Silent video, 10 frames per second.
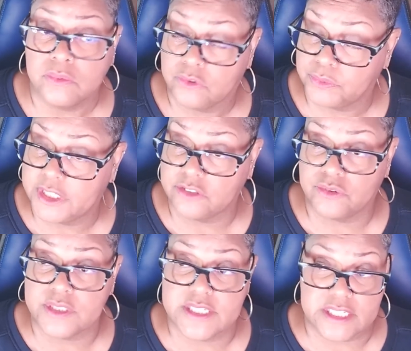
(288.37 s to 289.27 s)

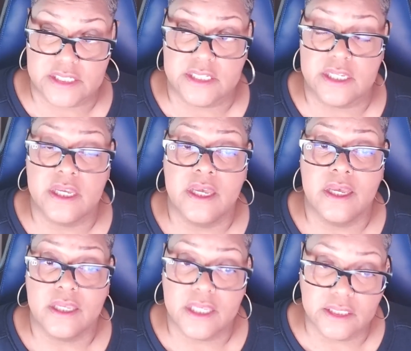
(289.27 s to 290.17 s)
360
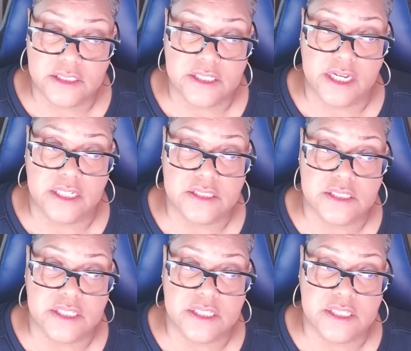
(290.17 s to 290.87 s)
kilotons,